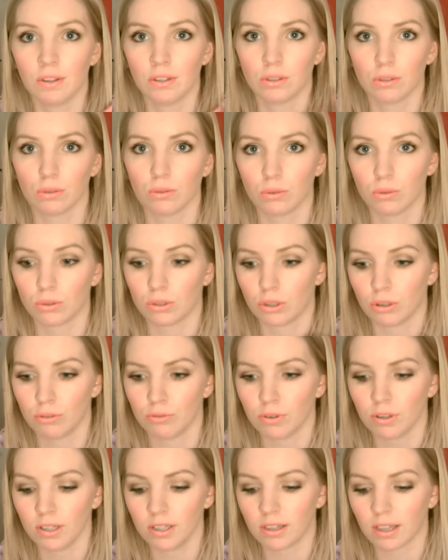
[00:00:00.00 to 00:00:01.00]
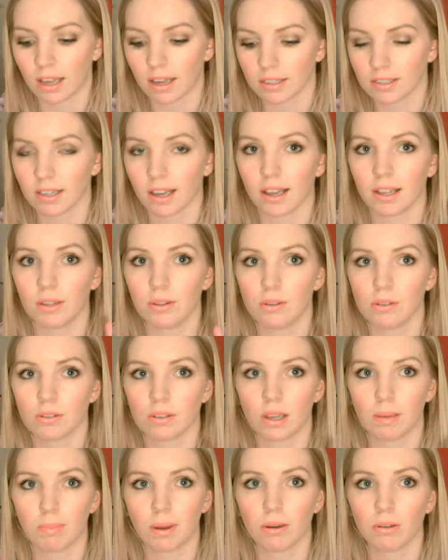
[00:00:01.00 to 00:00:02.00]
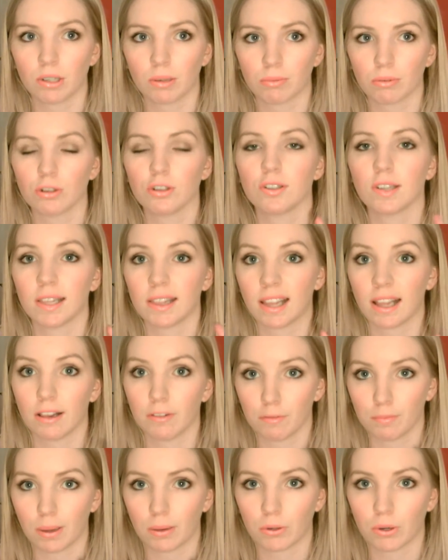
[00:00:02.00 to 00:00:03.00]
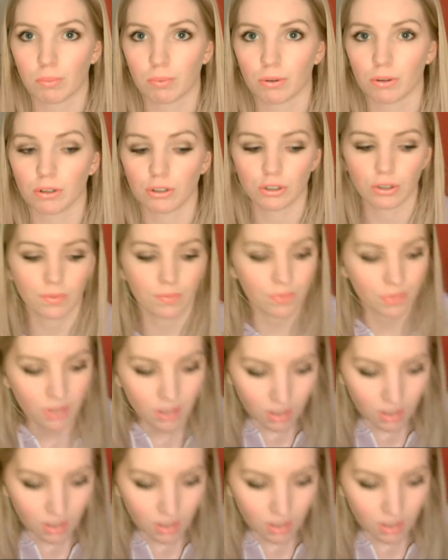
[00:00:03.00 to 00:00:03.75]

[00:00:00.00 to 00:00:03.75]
So to avoid that, I use a powder brush, like the e.l.f. powder brush.